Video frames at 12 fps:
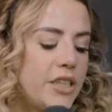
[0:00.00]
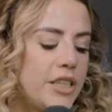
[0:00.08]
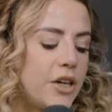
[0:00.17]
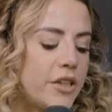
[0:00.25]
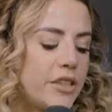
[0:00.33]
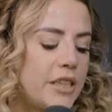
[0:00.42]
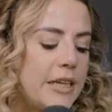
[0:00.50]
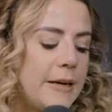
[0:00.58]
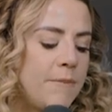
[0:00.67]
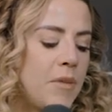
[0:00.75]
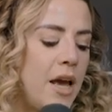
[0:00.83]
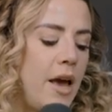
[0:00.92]
T R
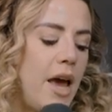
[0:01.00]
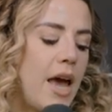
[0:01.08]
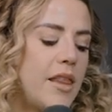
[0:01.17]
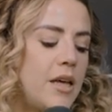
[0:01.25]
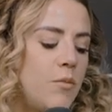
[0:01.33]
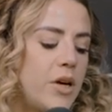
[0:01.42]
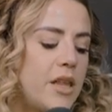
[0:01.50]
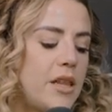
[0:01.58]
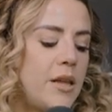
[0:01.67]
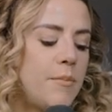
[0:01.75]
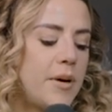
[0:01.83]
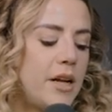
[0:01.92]
T. And then
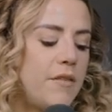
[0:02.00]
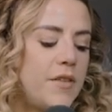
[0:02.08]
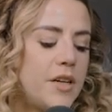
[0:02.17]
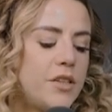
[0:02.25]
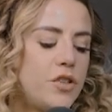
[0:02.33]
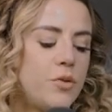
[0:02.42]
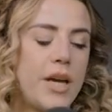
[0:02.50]
within the benefits,